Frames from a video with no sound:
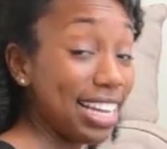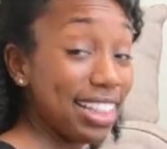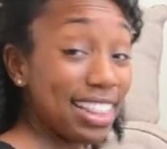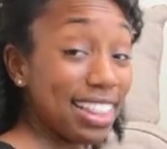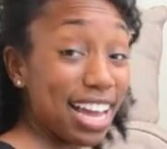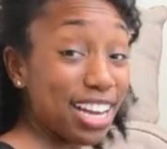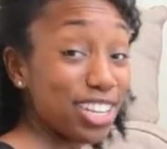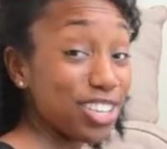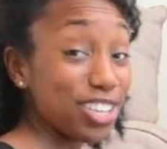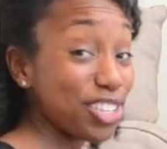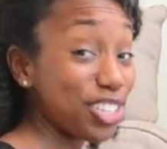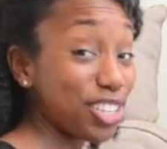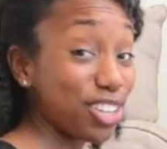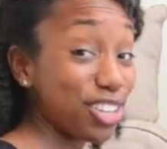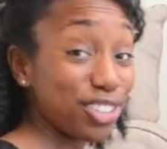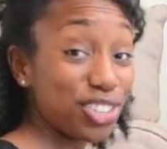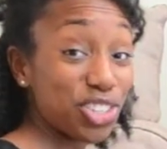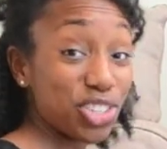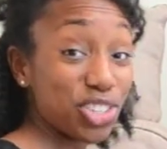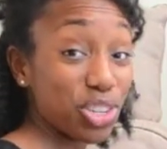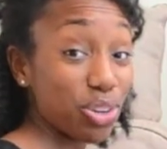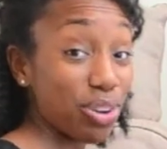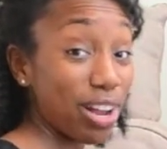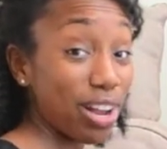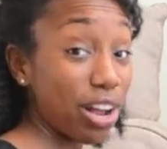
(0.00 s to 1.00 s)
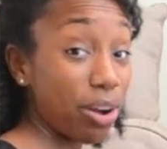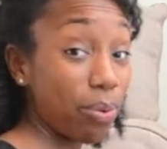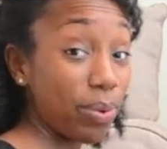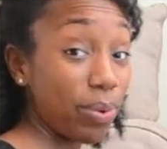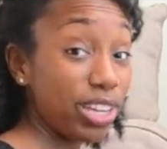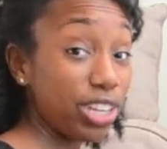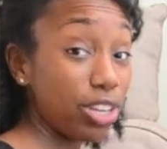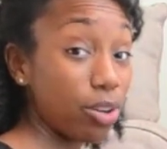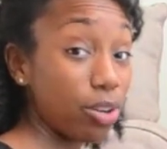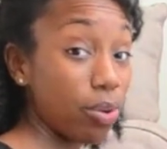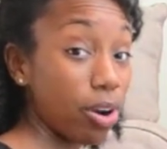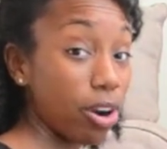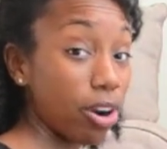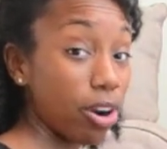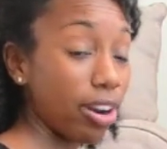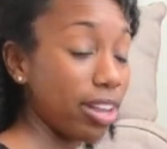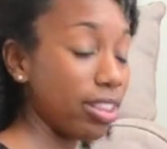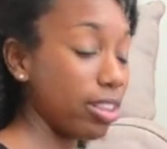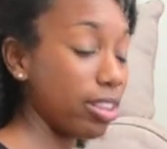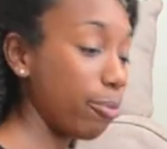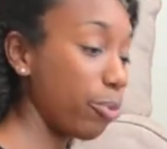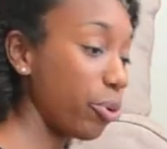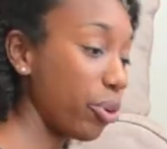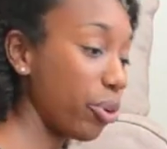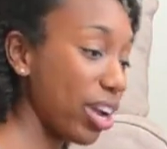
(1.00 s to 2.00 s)
That just goes to show how weak you are.
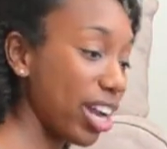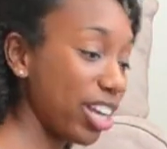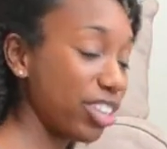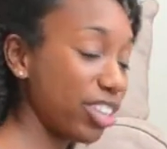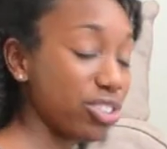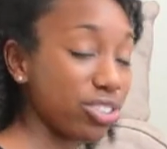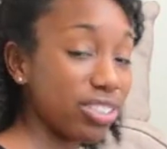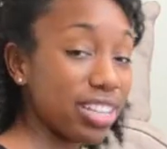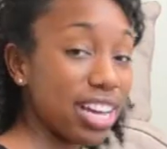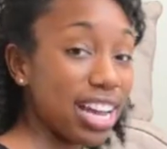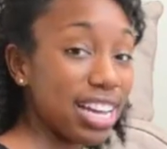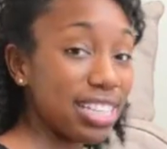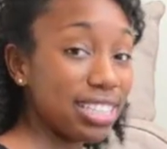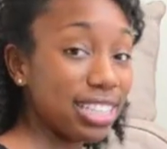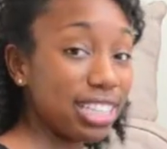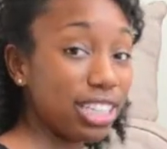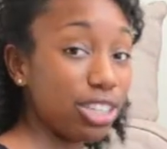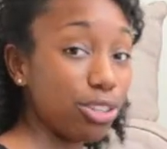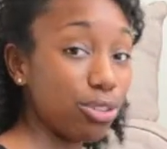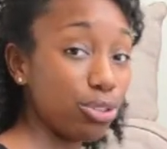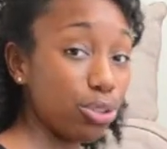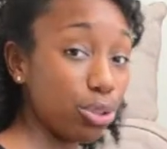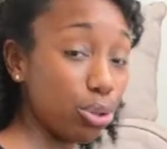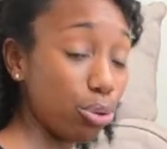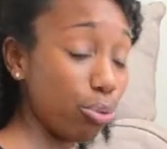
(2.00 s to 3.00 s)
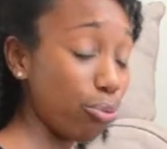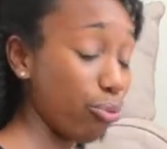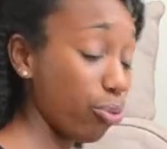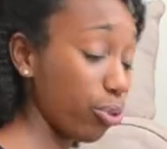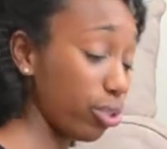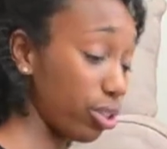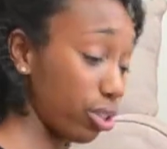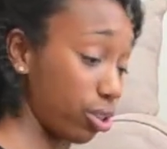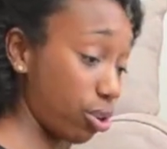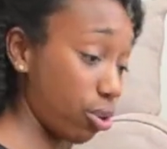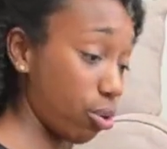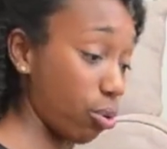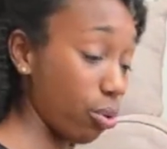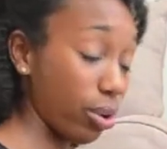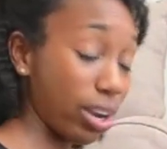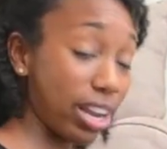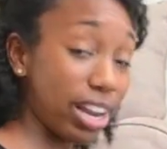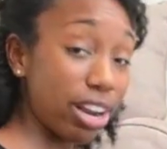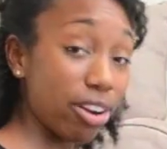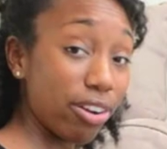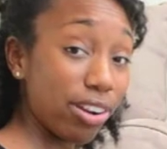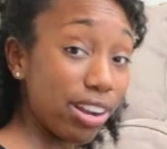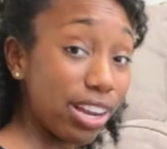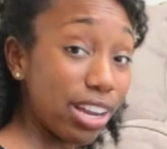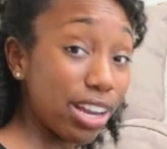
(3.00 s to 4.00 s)
And the more exercising you do for the core
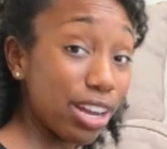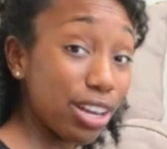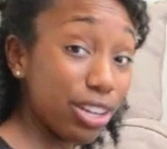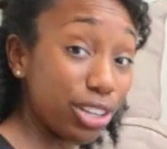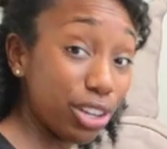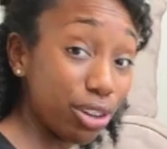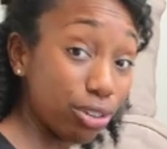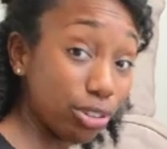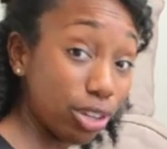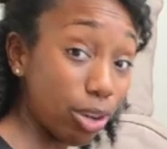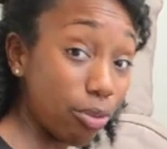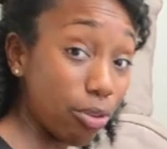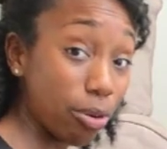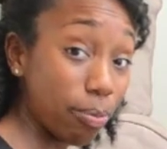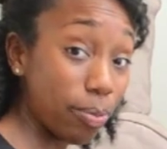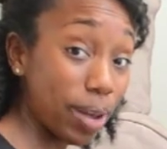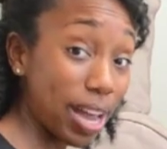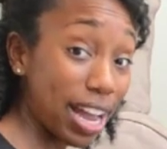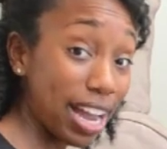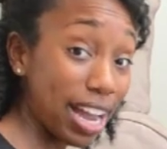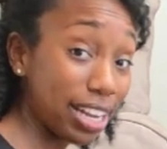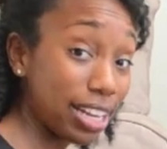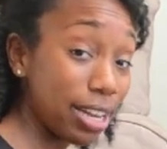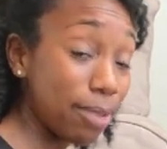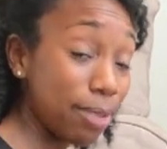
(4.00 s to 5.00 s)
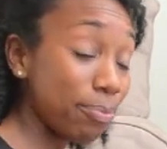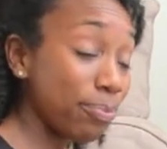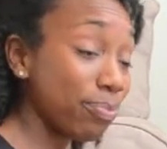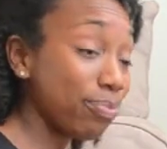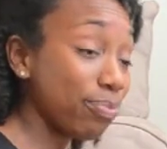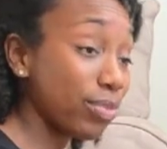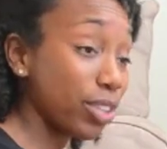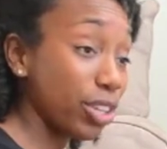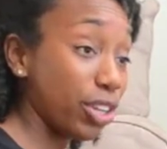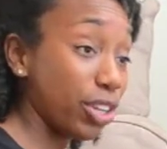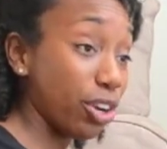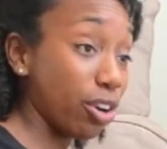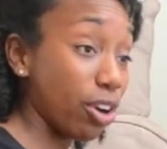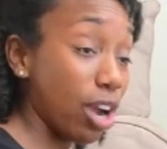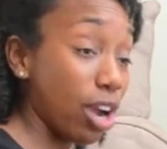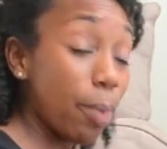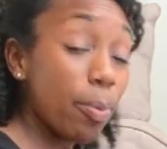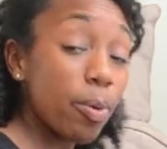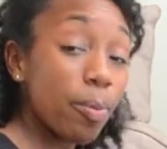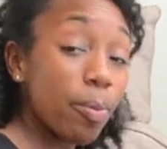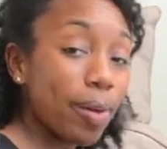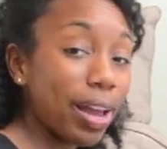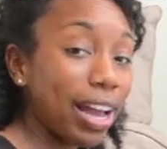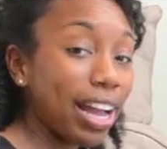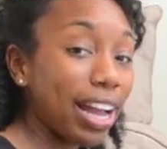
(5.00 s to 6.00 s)
area, your lower back, your
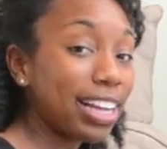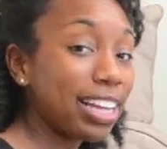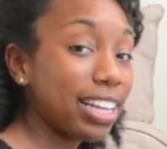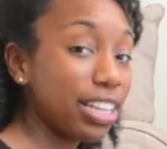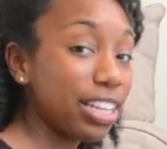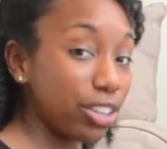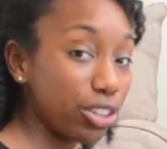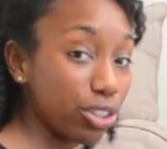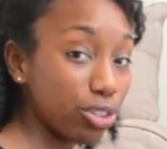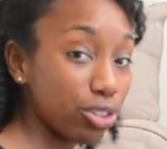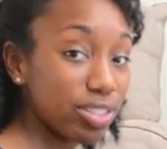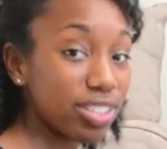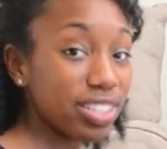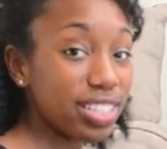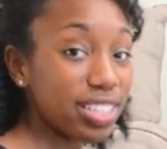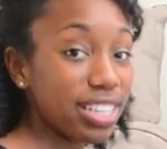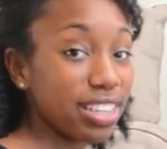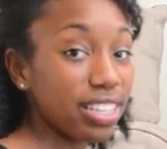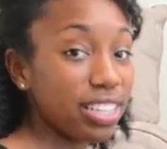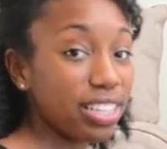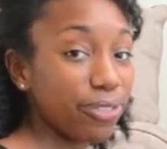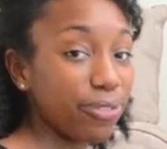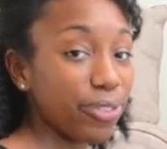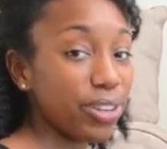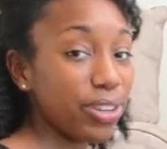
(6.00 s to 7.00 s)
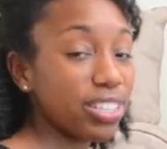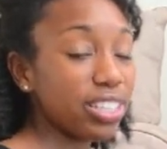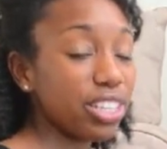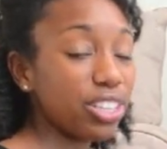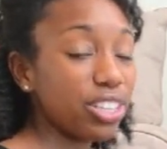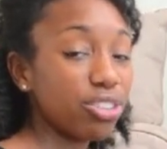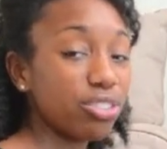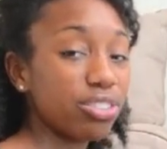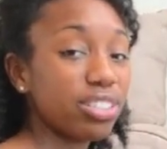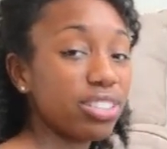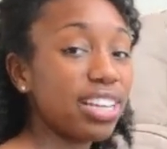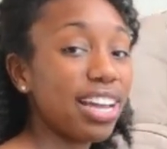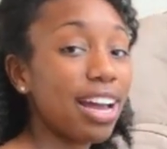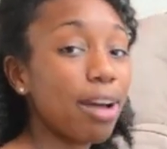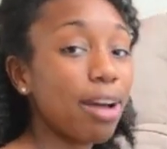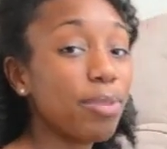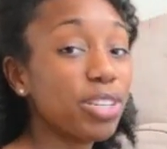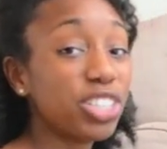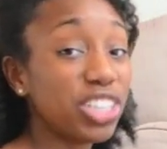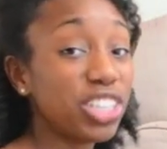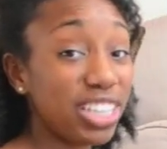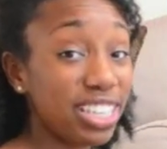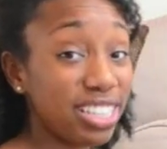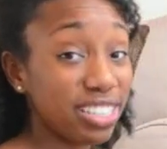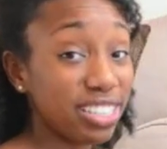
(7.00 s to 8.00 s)
upper back, you'll see the difference and you'll see how
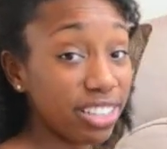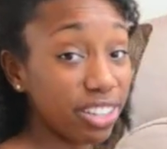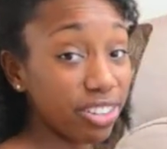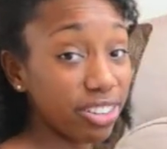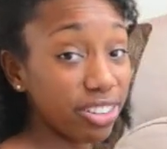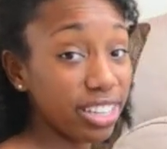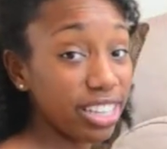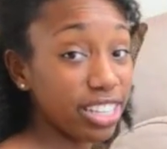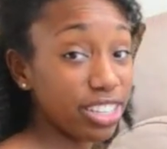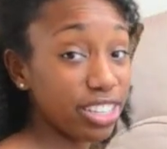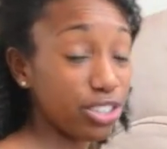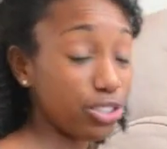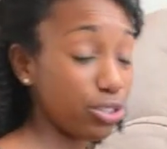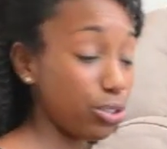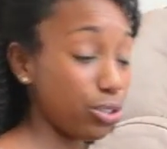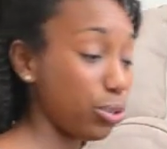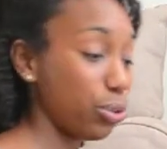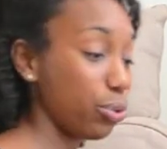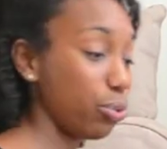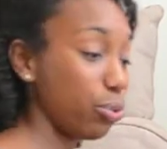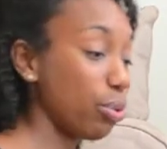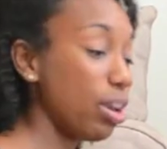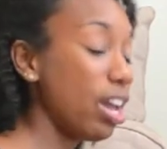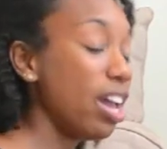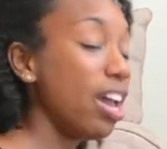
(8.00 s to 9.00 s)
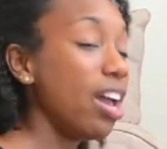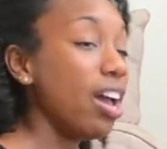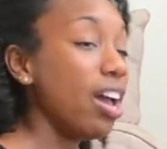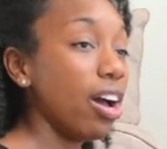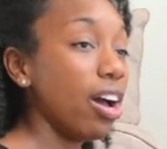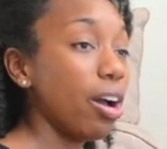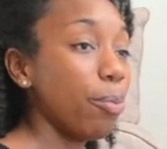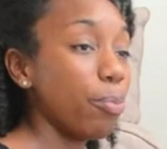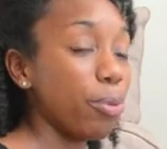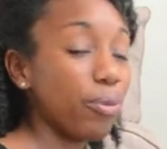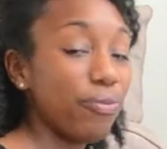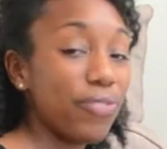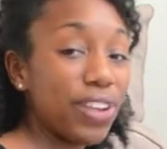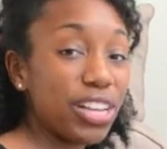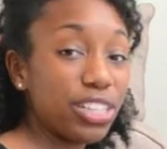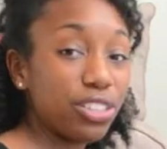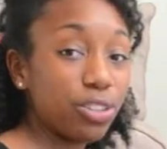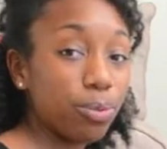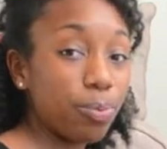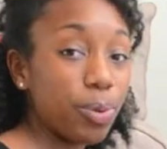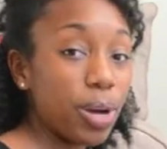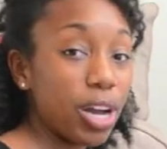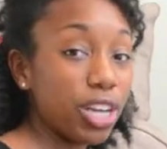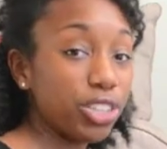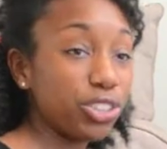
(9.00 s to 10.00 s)
much easier it is to perfect
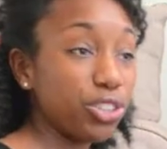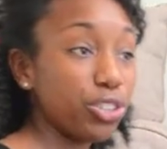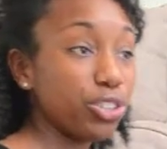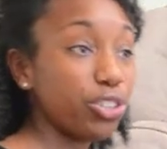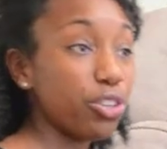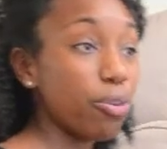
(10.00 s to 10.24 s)
your posture.